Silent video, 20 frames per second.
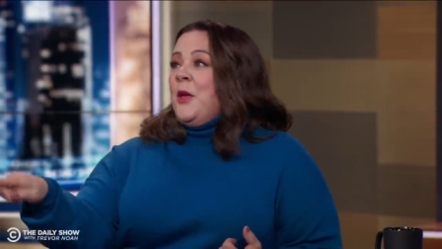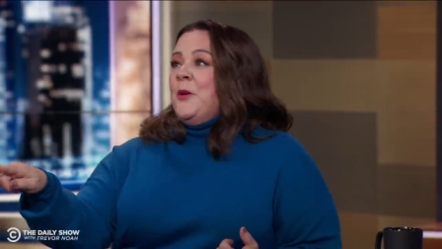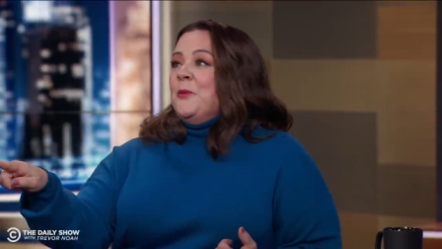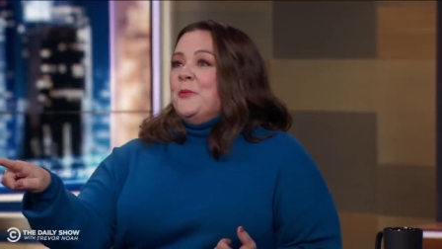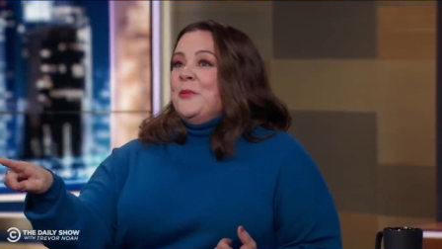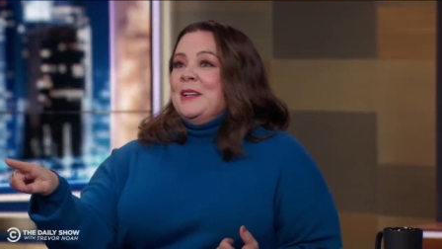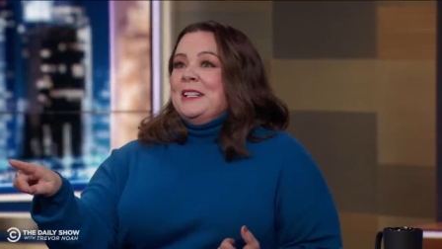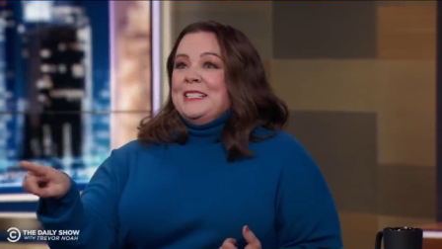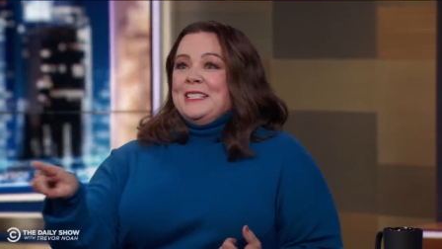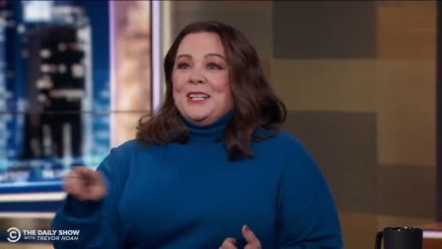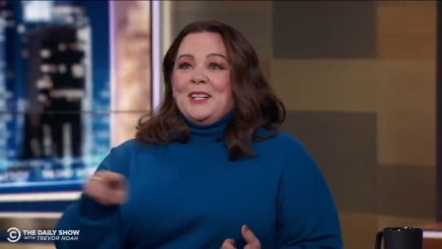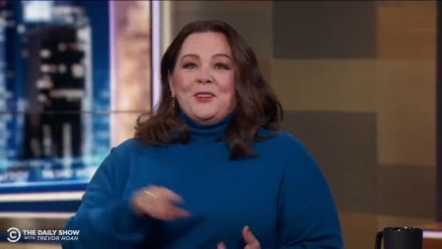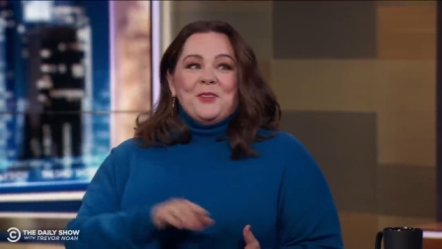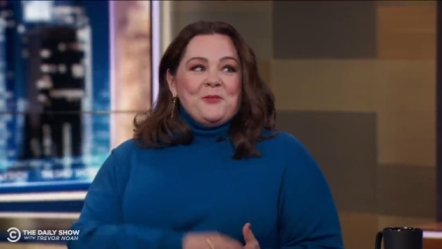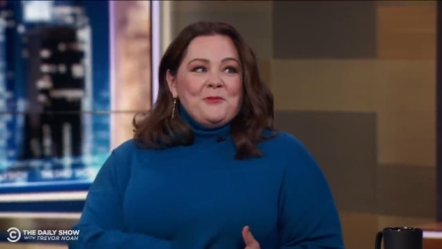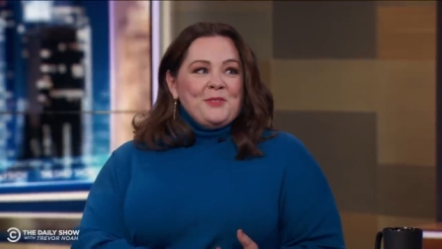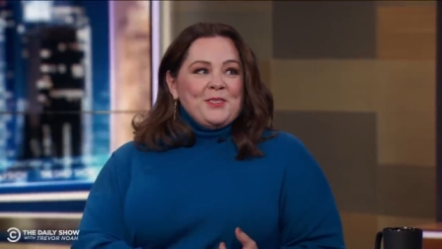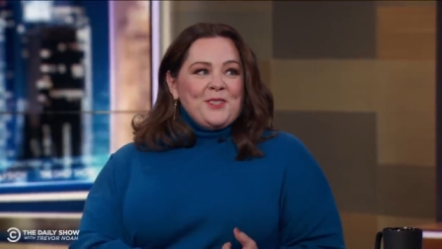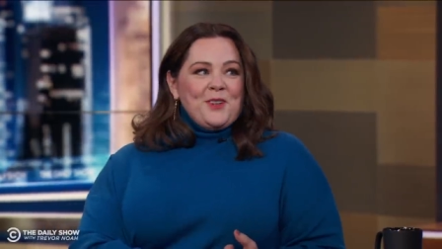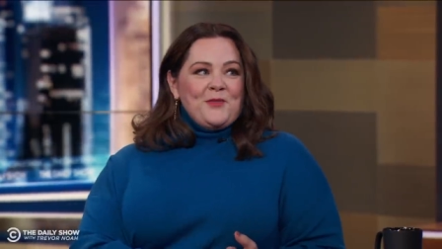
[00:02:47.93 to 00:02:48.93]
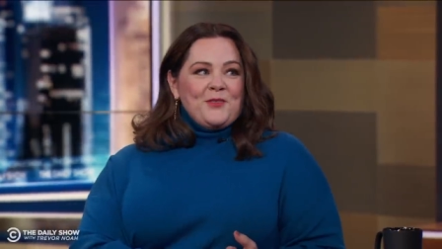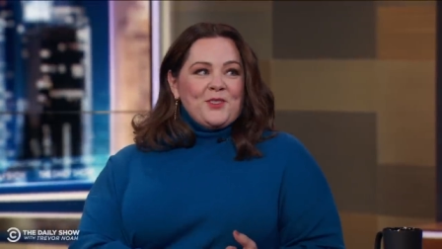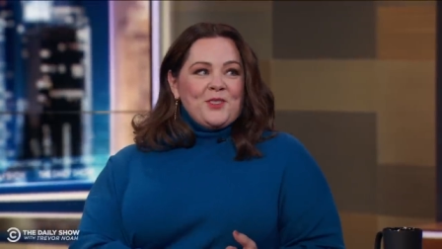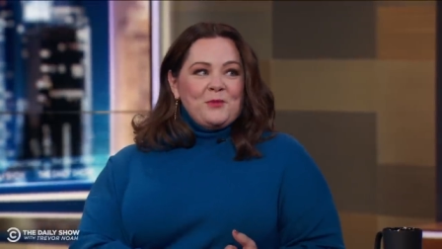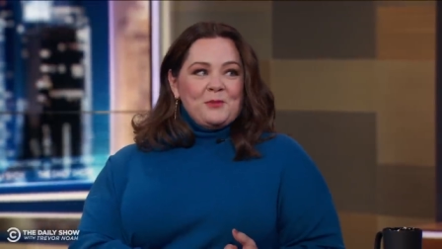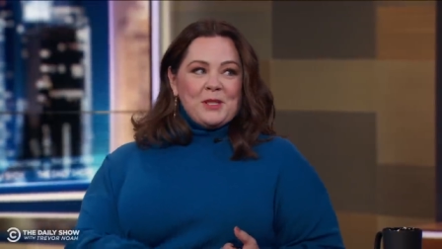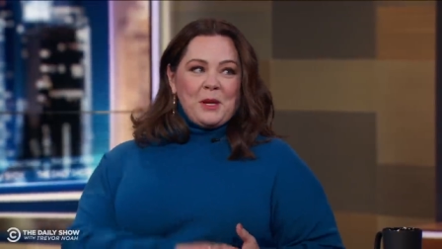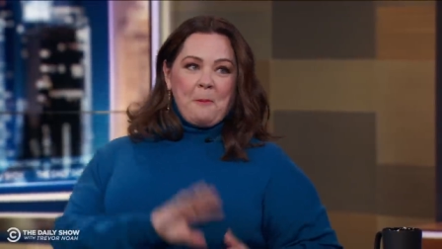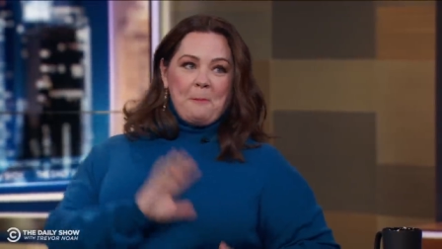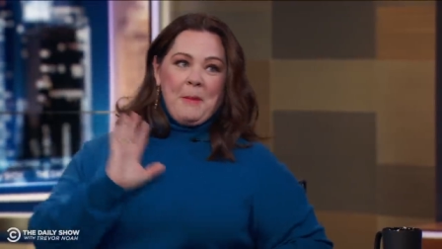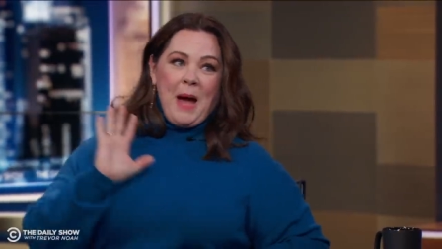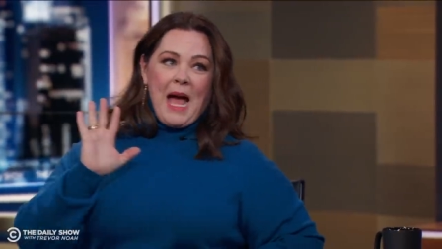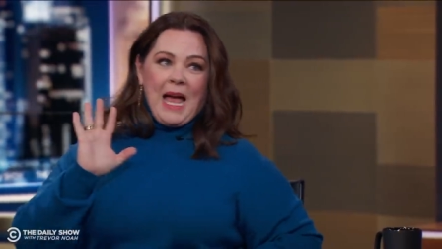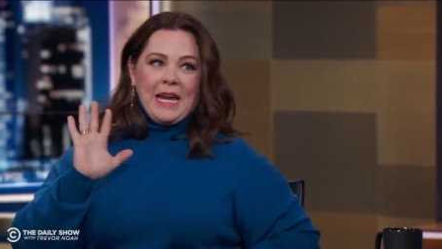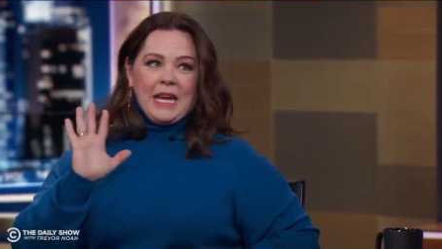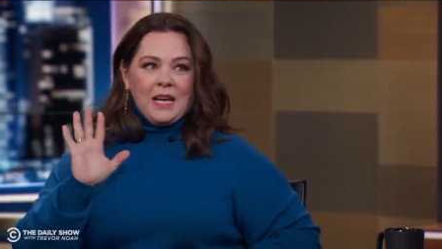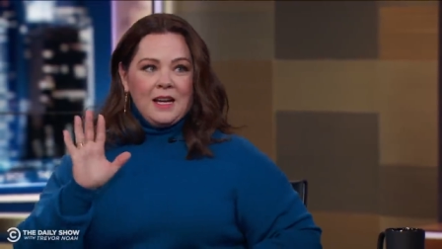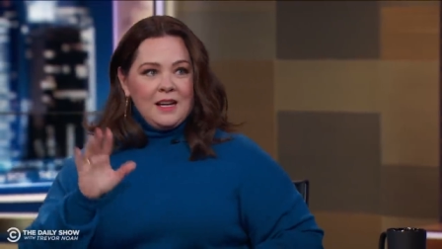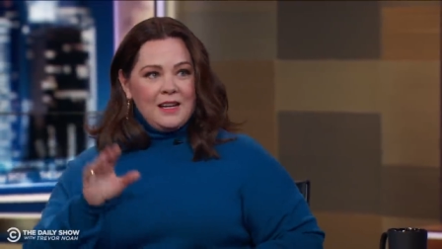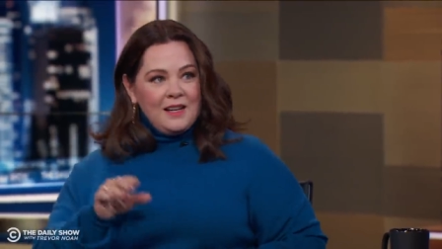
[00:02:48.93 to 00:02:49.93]
And when dinner was over, she was like,
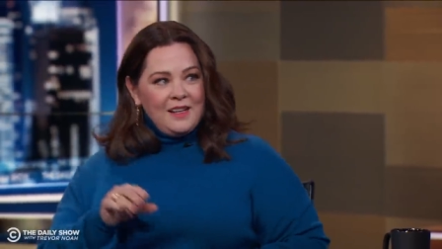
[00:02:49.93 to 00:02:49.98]
bye,